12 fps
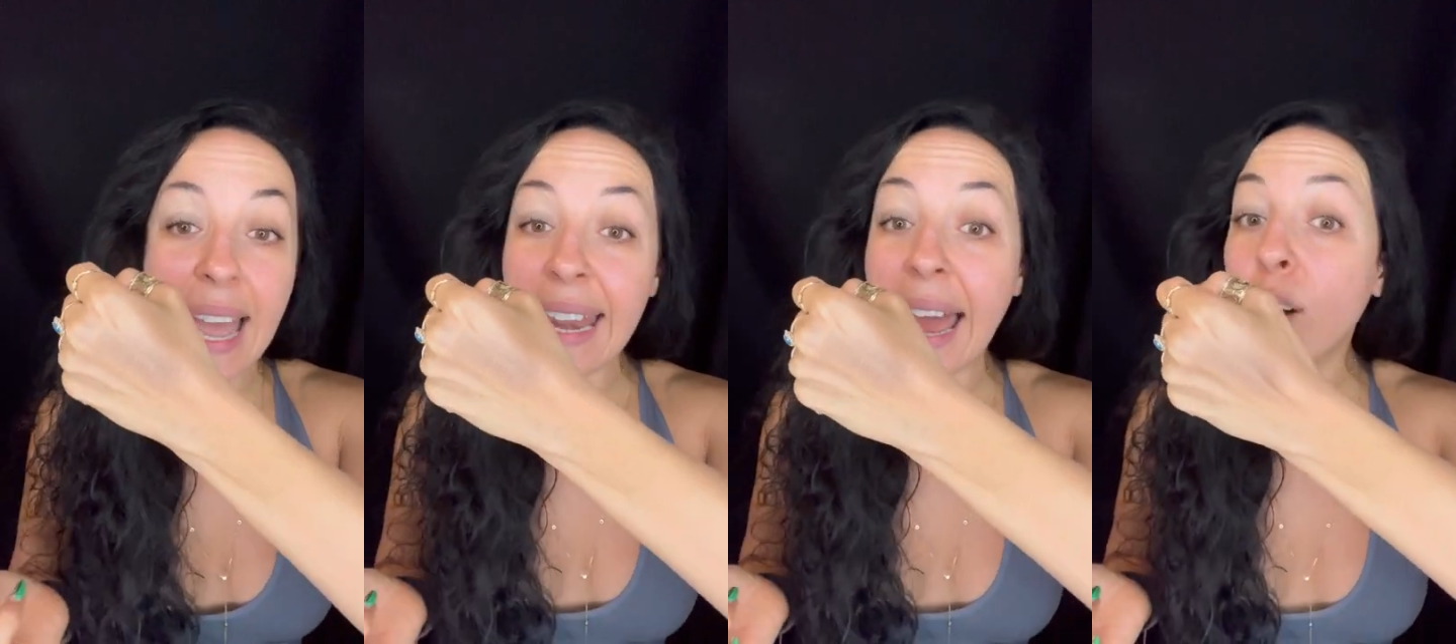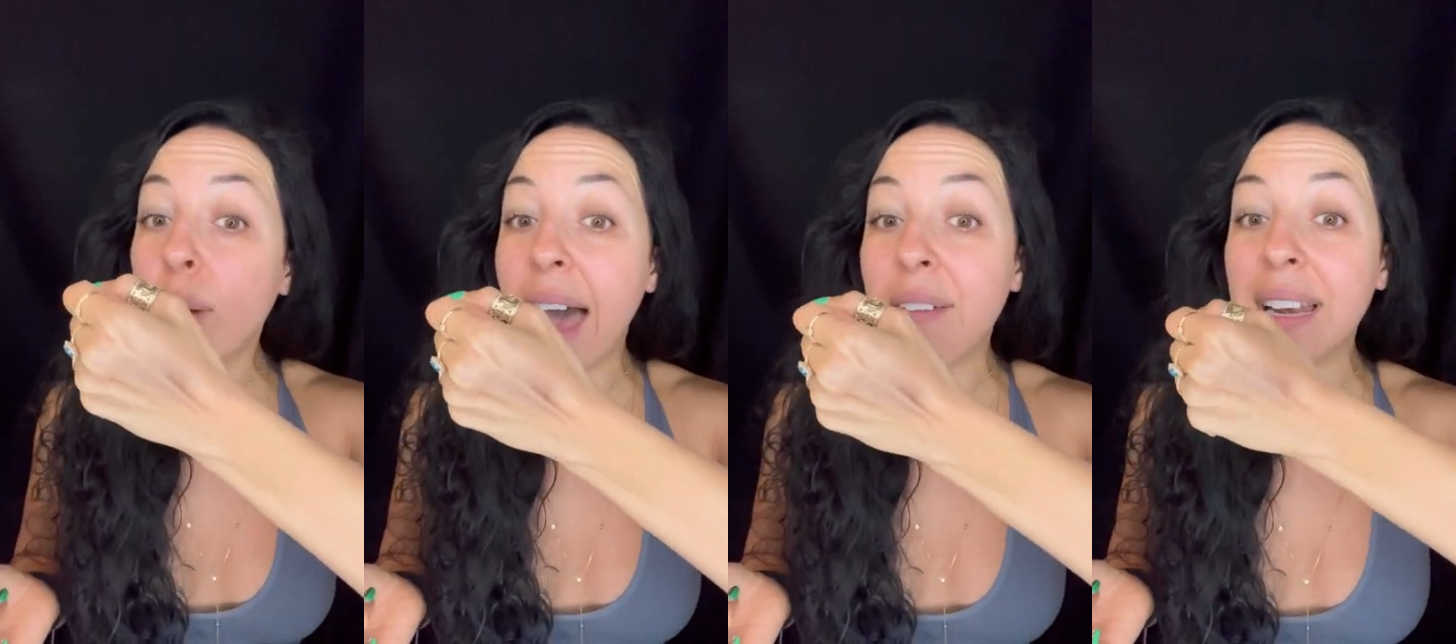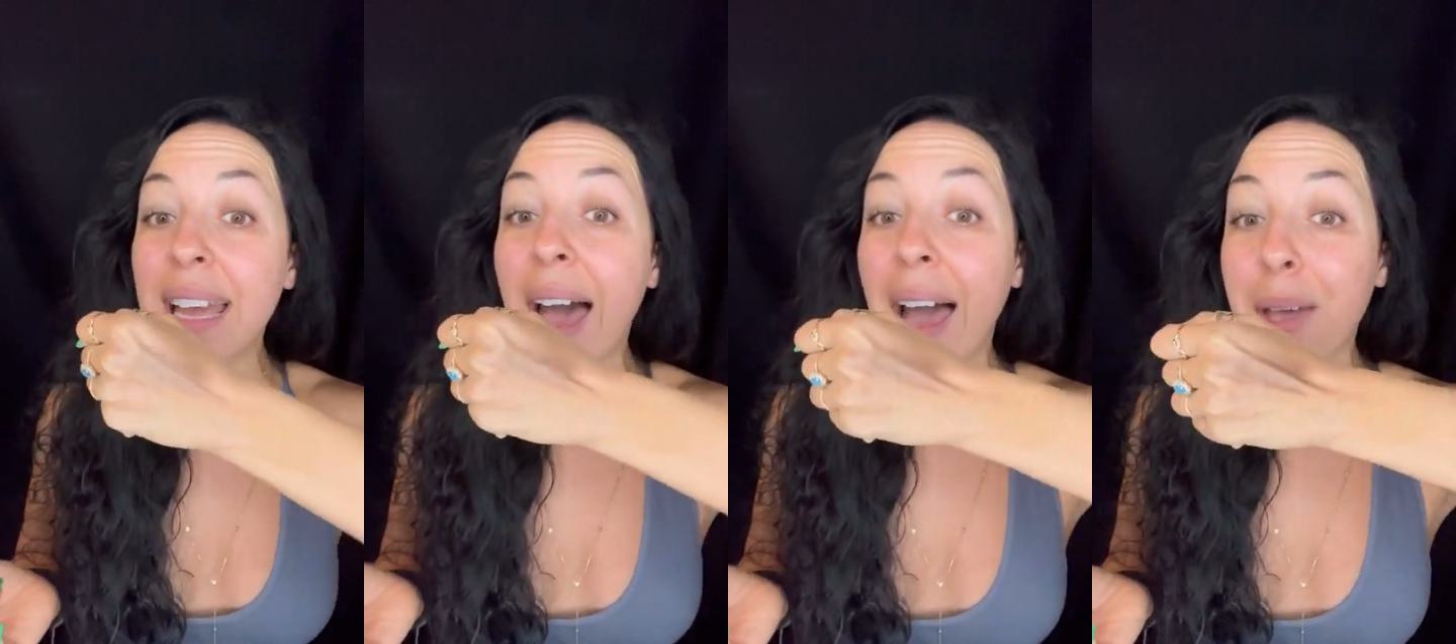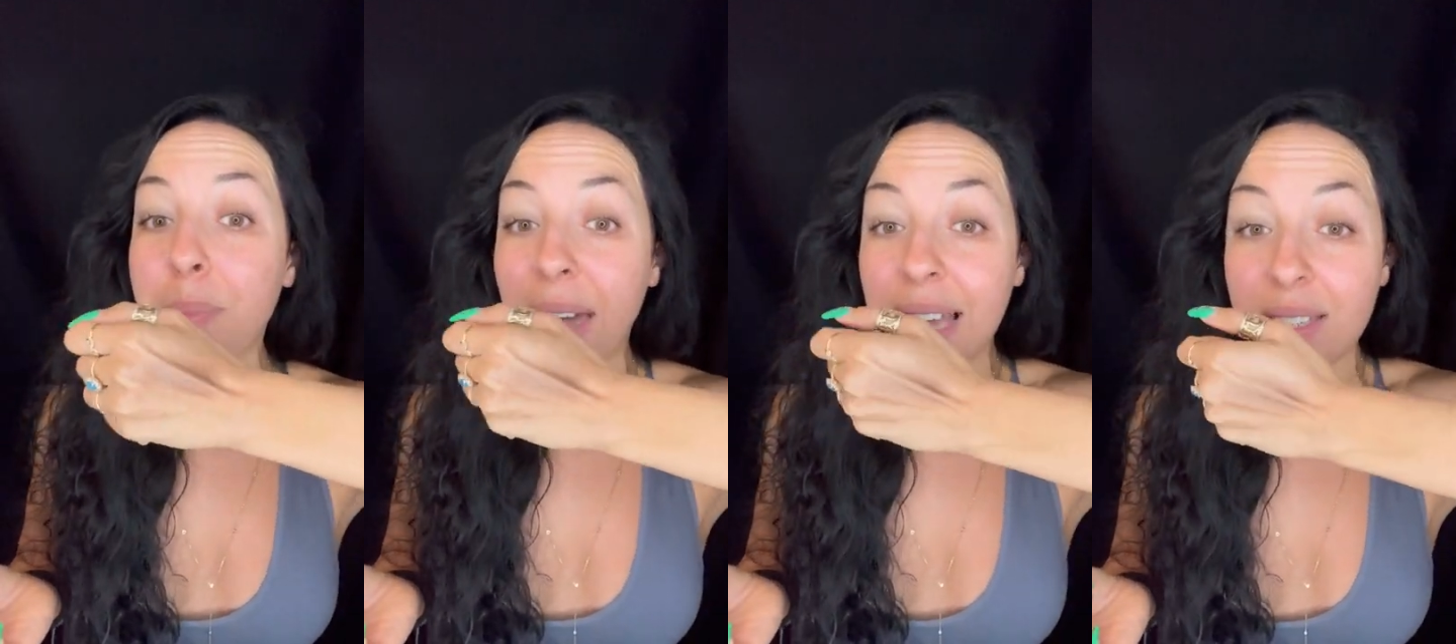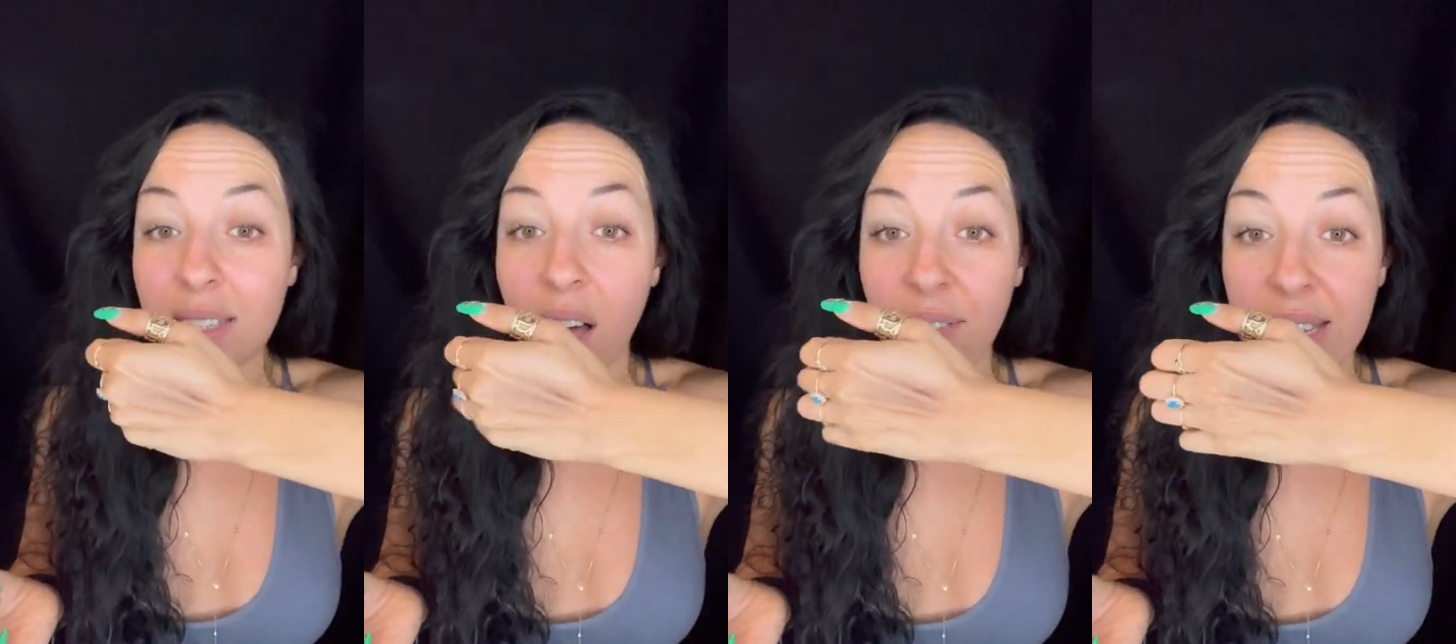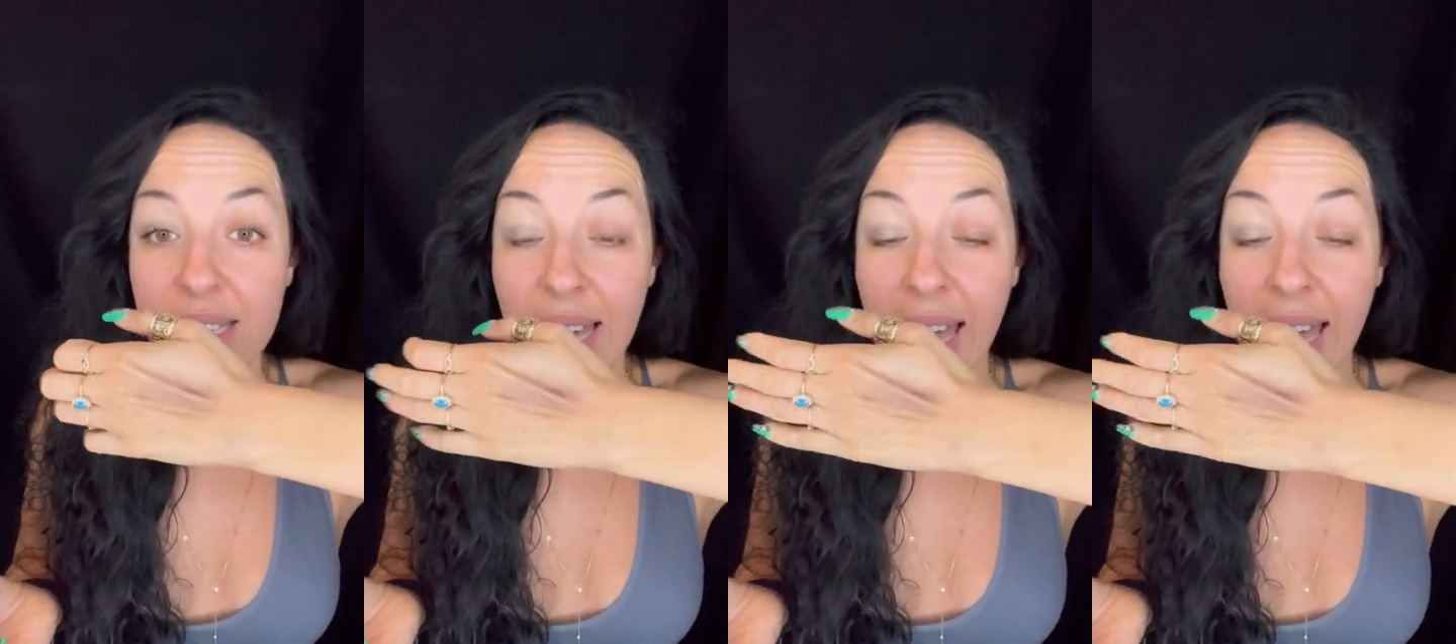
and I don't have any eye base on this